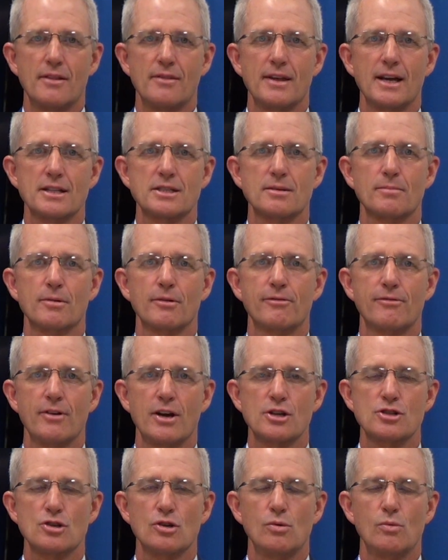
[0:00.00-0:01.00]
That's a
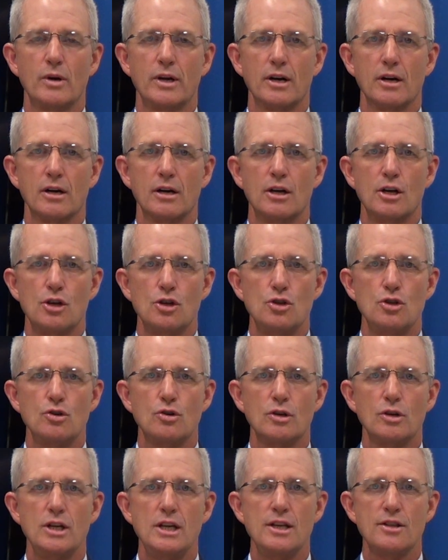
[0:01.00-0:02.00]
professional wear. You
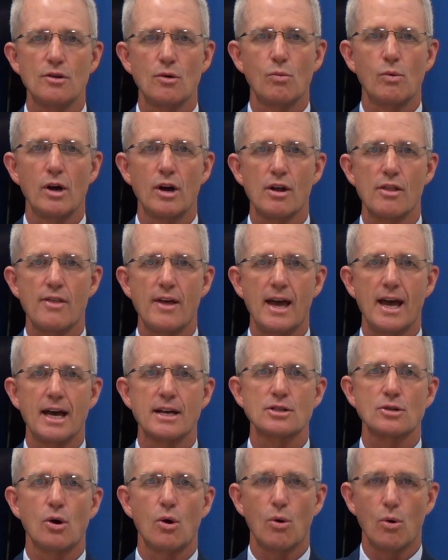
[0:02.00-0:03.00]
can either wear
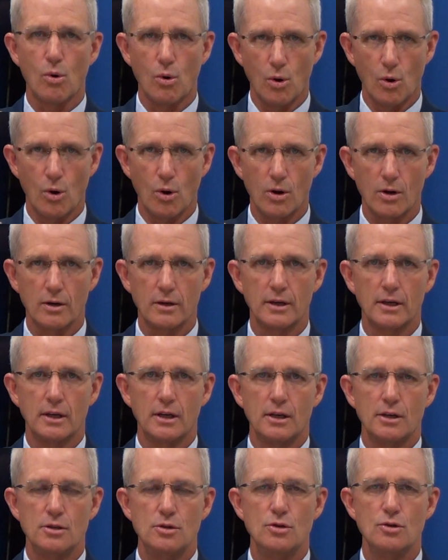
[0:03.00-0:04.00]
that or
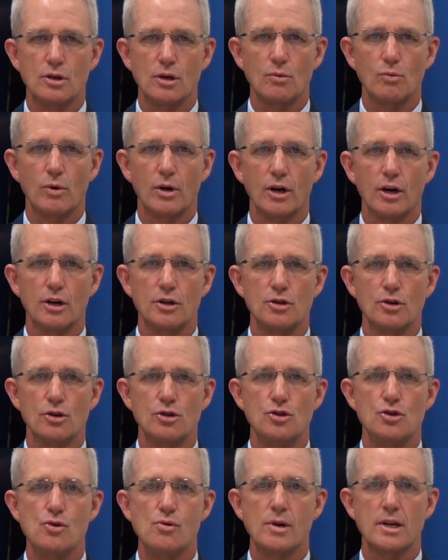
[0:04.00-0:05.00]
you can wear
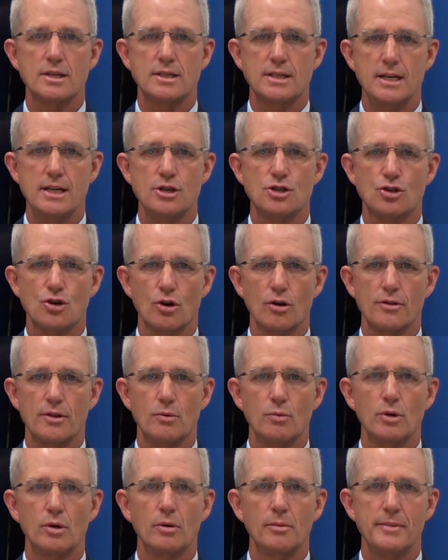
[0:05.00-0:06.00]
your unit t-shirt that
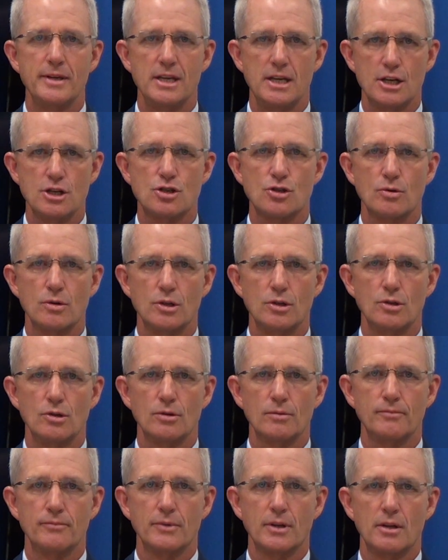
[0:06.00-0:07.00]
we will be issuing you,
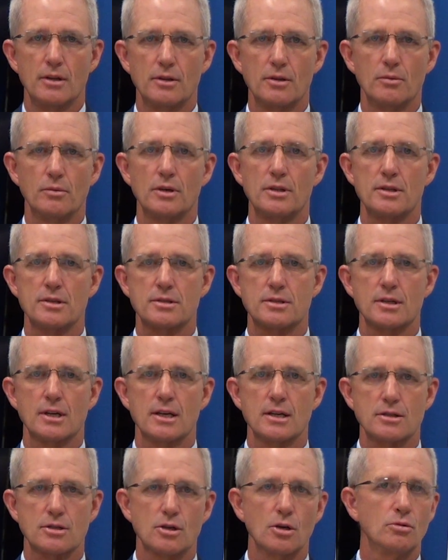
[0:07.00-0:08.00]
the one that
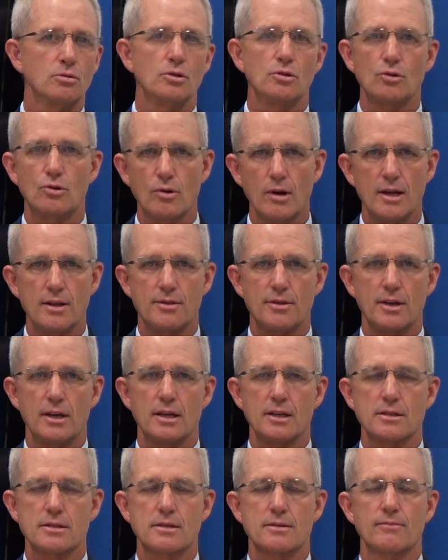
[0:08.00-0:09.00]
says "Go do great
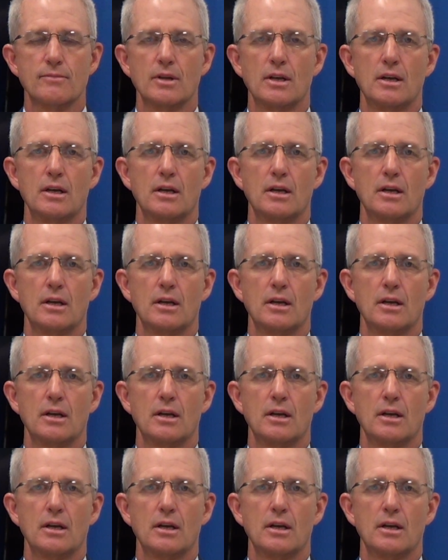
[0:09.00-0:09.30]
things."